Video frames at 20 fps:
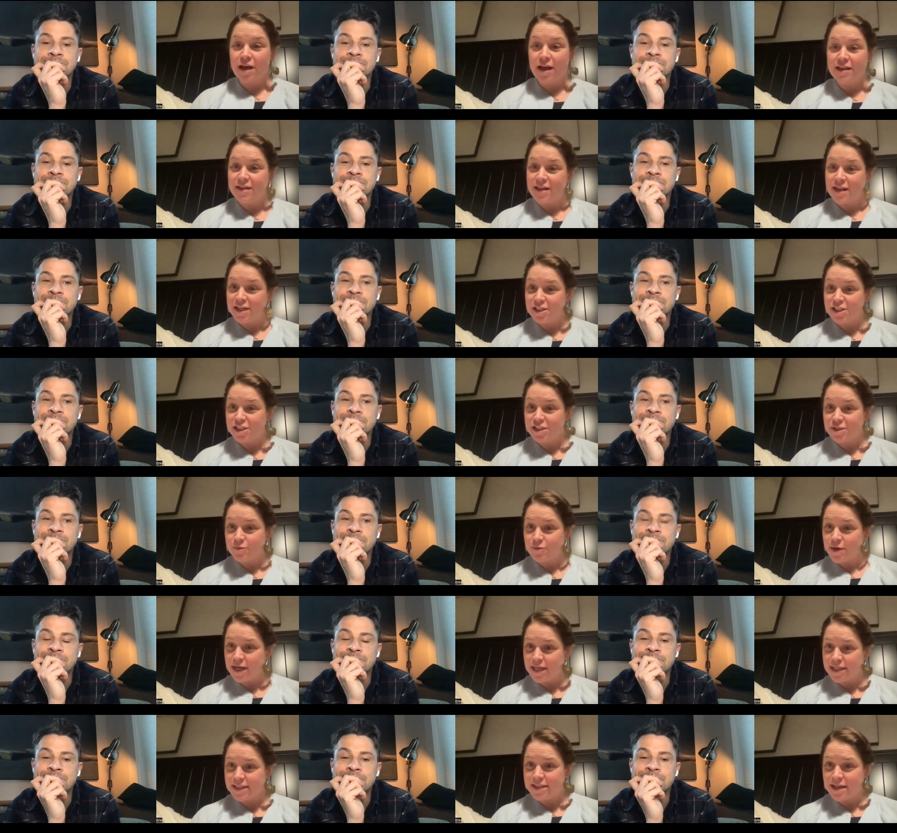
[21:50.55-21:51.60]
Speaker 1: And then she
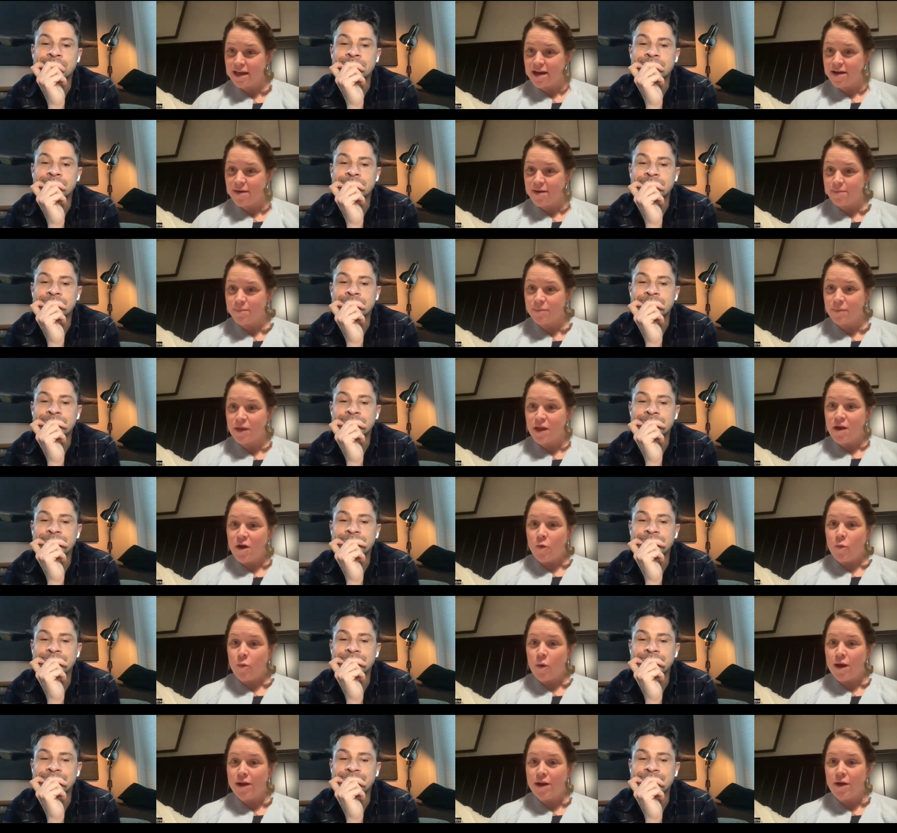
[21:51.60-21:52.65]
writes, um,
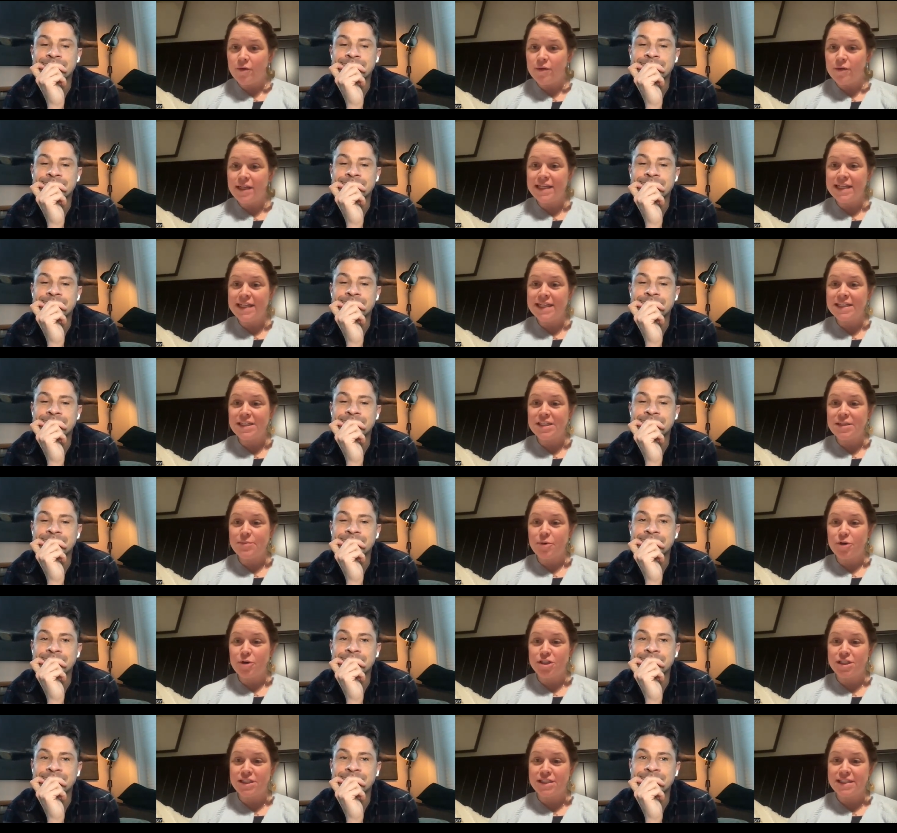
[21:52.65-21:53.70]
one only needs to
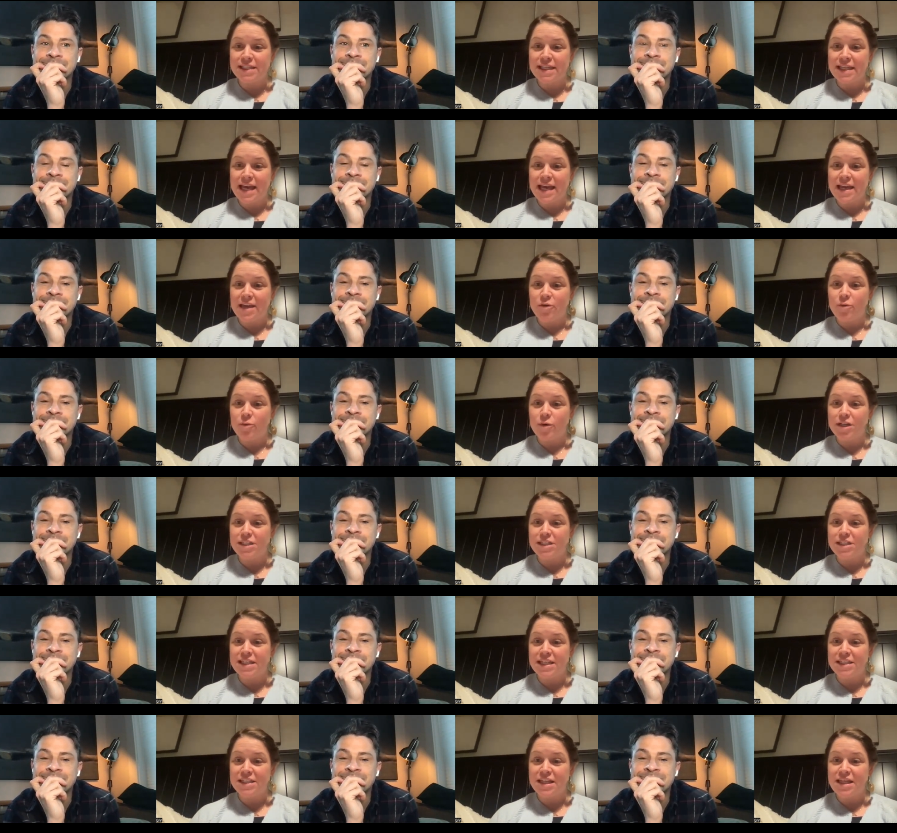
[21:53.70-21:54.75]
purchase the land on
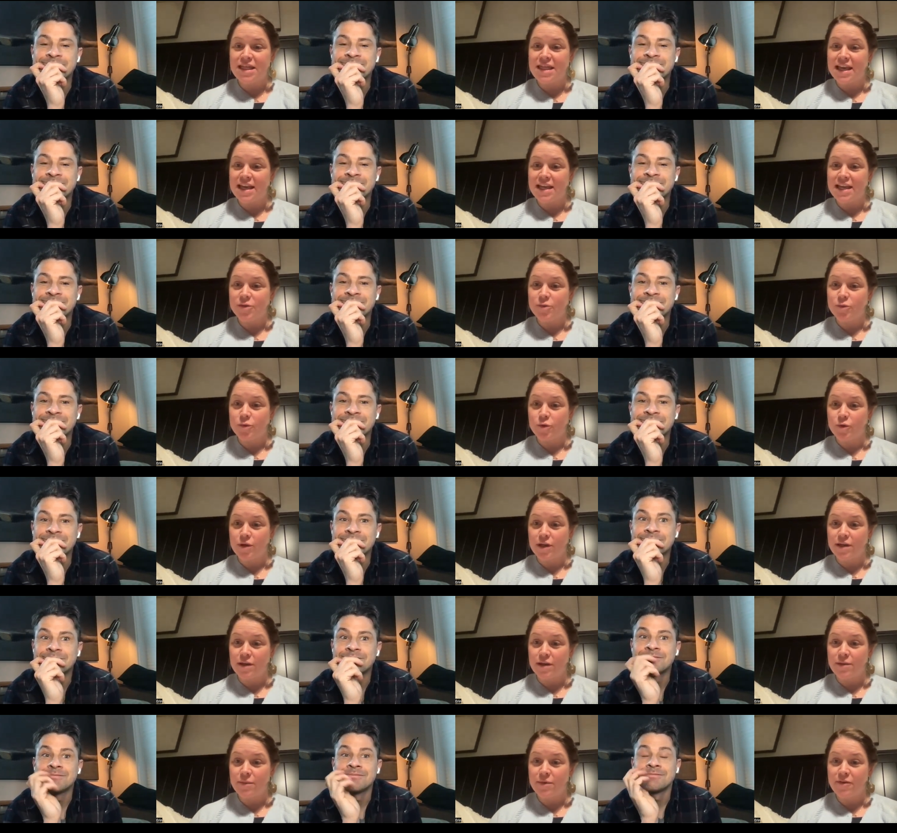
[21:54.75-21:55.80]
which such a thing is
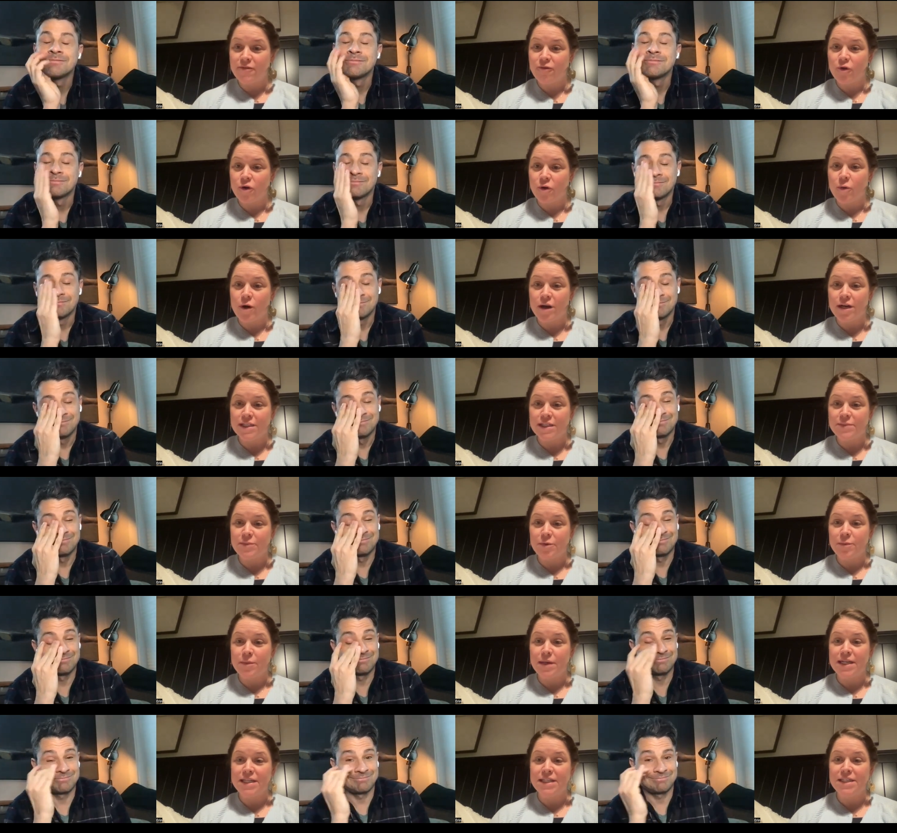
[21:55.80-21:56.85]
rooted before one is
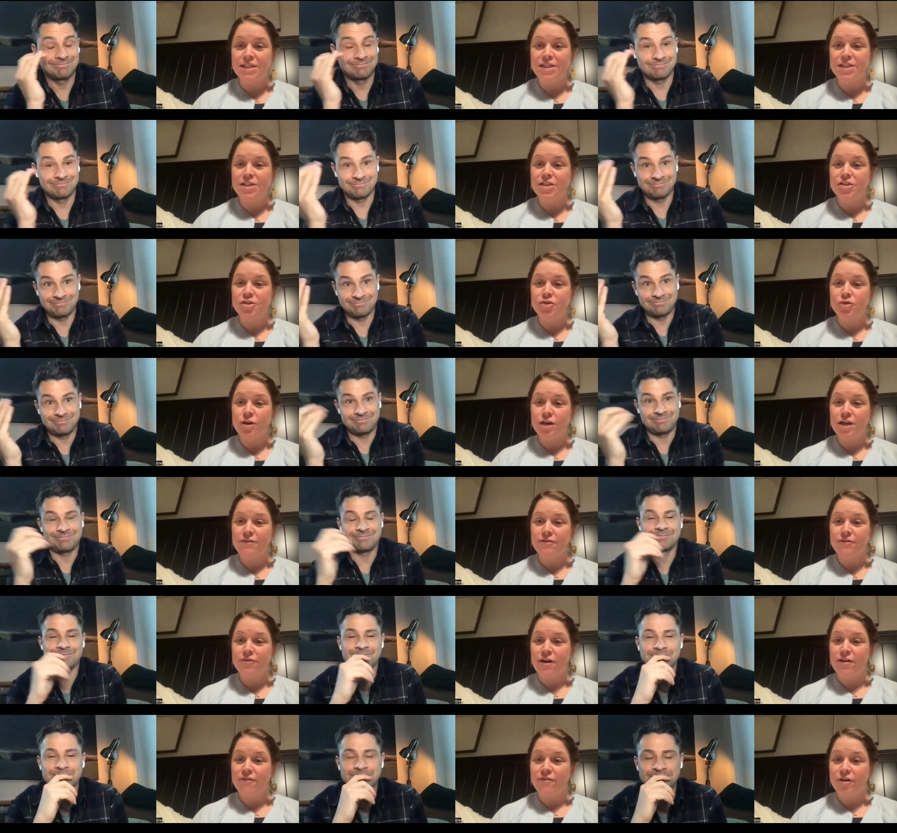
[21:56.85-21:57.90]
permitted to destroy
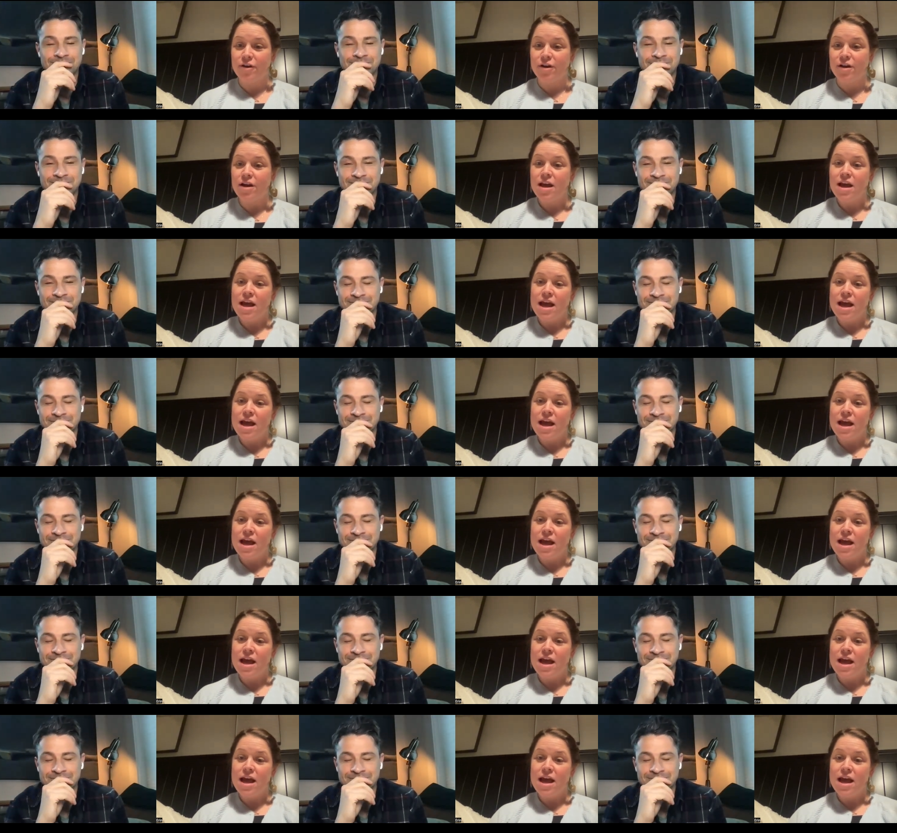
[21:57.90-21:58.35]
it forever.